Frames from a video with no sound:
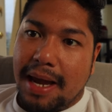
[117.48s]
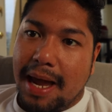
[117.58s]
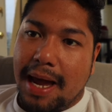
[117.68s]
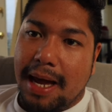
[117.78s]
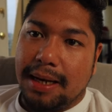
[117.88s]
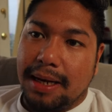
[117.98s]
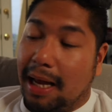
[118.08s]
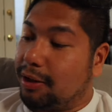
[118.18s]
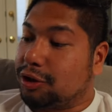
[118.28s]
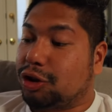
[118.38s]
and
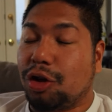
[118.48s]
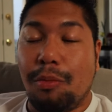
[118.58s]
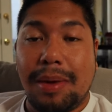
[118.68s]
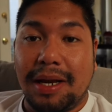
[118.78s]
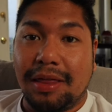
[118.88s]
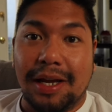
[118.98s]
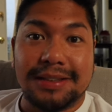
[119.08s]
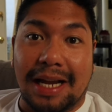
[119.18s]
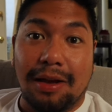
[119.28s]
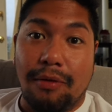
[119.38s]
yeah, there's so many
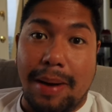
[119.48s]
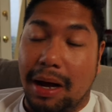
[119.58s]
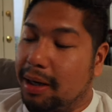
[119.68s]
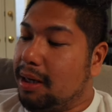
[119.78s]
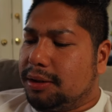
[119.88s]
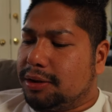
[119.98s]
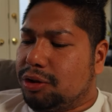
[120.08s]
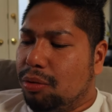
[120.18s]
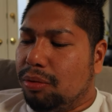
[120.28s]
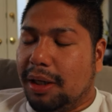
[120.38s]
things I love about it.
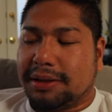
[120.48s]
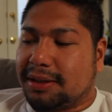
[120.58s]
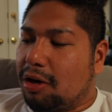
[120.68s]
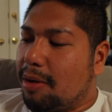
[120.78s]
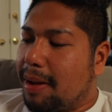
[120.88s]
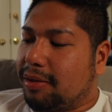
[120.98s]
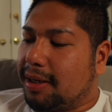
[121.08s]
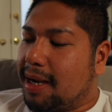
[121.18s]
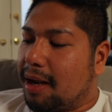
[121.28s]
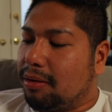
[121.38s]
So let's talk about
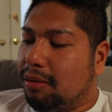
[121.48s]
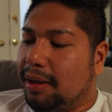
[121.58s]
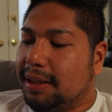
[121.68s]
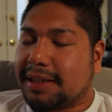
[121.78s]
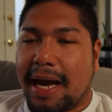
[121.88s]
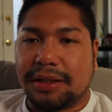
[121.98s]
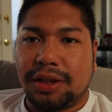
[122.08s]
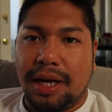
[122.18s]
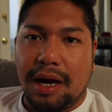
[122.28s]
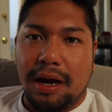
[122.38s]
the candle. It's actually